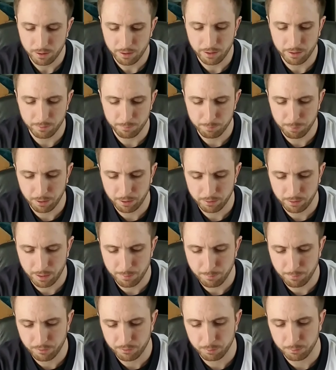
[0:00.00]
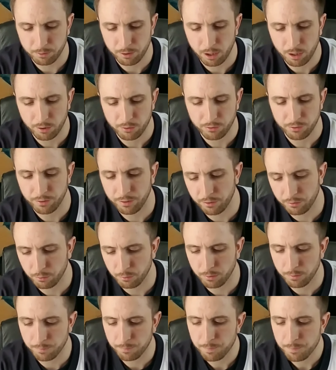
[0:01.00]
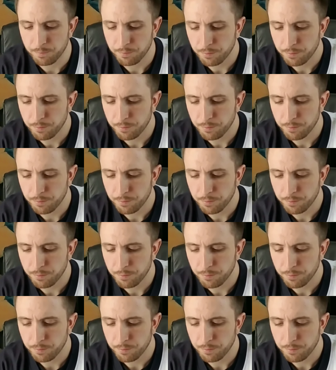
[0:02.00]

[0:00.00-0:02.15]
And apparently I missed some cards in this one.